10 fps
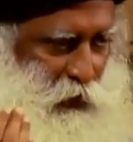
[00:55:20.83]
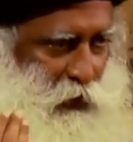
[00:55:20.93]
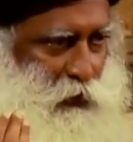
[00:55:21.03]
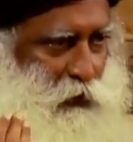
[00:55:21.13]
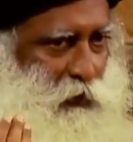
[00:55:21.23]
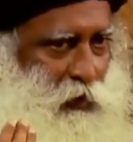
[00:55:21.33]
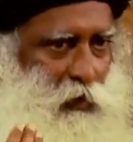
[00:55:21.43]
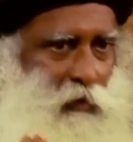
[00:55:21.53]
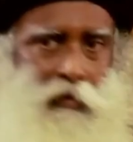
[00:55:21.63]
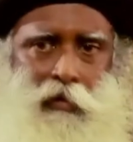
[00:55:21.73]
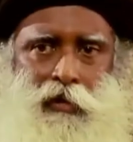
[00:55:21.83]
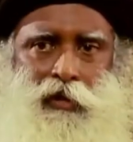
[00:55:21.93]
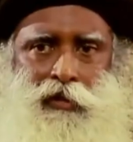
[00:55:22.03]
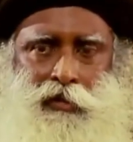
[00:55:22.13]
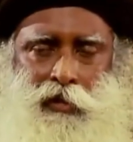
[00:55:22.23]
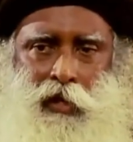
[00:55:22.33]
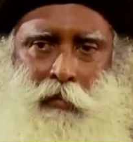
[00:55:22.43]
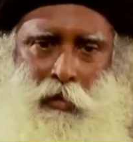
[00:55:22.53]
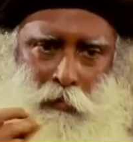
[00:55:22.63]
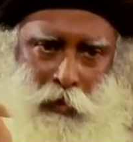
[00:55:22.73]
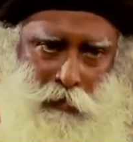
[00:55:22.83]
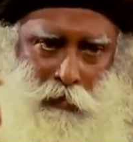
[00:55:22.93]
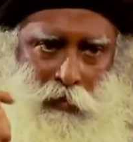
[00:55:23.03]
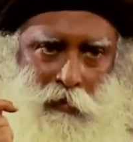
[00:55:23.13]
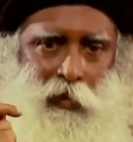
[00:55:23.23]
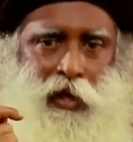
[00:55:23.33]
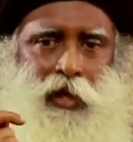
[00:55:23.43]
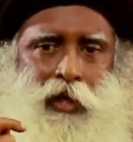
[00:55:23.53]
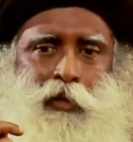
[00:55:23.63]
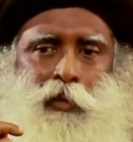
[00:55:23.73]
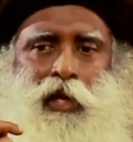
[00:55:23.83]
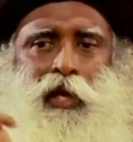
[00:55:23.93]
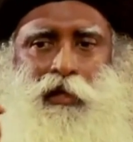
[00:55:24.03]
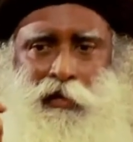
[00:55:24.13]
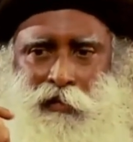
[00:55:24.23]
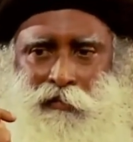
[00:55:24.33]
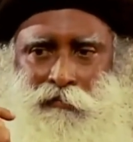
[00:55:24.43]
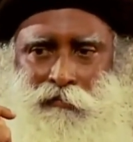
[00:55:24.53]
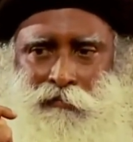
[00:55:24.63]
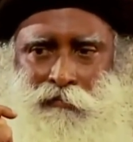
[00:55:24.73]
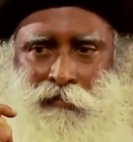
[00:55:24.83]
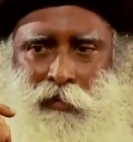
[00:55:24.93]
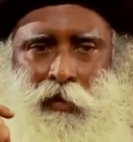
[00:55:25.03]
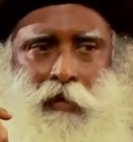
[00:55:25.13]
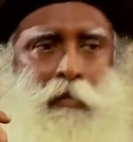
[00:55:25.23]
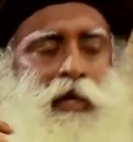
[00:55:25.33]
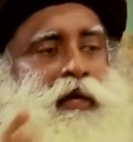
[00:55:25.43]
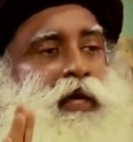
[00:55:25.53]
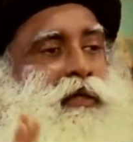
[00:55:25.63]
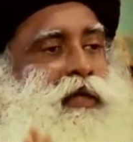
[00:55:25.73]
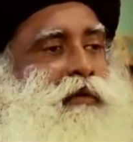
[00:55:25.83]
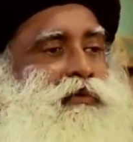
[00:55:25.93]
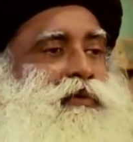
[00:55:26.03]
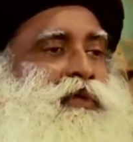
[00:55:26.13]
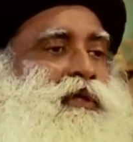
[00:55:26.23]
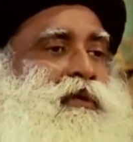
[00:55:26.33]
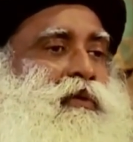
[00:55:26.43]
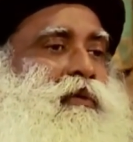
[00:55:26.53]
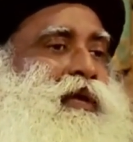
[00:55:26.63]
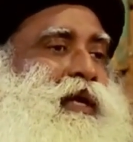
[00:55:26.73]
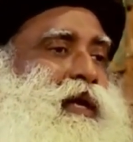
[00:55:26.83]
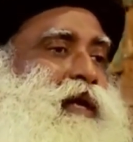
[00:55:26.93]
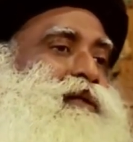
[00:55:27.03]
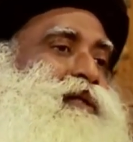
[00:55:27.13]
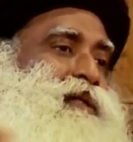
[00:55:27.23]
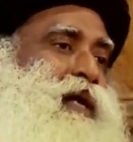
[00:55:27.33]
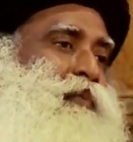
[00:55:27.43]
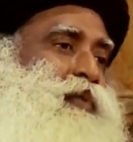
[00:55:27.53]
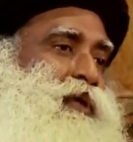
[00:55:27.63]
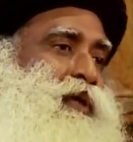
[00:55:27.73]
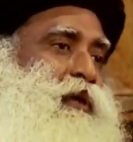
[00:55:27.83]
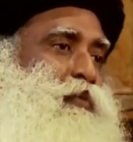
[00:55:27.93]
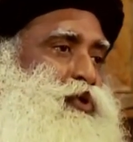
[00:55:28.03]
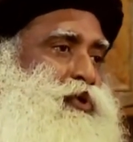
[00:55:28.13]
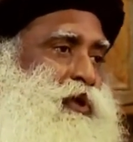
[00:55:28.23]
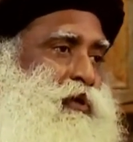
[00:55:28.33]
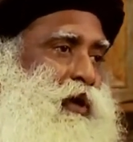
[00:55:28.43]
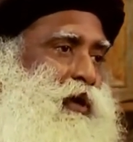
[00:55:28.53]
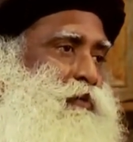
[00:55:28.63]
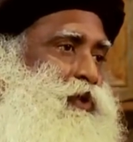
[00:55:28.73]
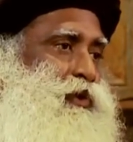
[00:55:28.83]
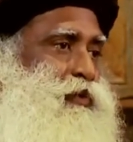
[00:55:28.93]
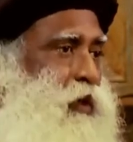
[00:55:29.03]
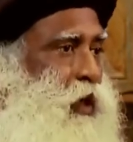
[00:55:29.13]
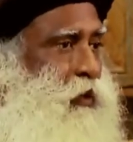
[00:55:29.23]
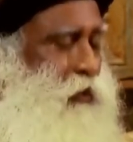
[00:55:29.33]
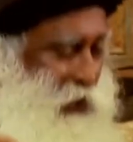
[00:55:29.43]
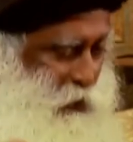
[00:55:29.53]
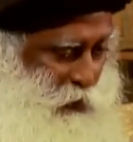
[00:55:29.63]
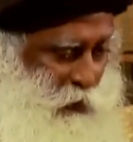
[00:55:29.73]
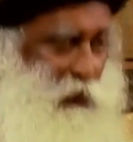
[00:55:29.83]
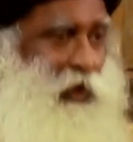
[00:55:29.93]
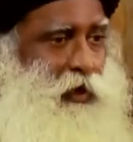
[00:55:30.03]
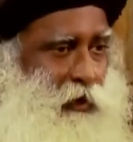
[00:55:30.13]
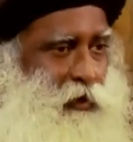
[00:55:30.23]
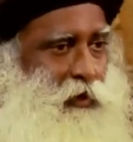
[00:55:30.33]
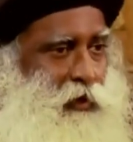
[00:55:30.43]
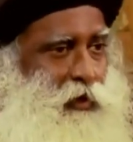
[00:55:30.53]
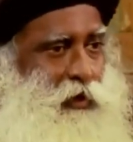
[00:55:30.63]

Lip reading: into you, all this drama, poof, one day it will end. But right now you think only others appear in obituary columns, you are only going to read it.